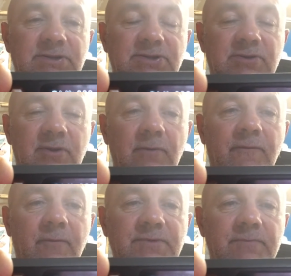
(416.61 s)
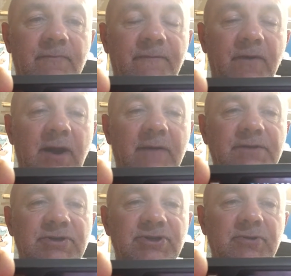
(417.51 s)
to scroll from 5
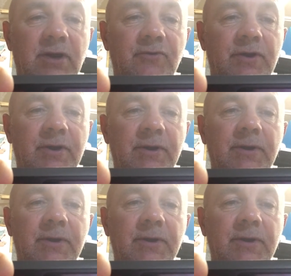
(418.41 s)
to 200.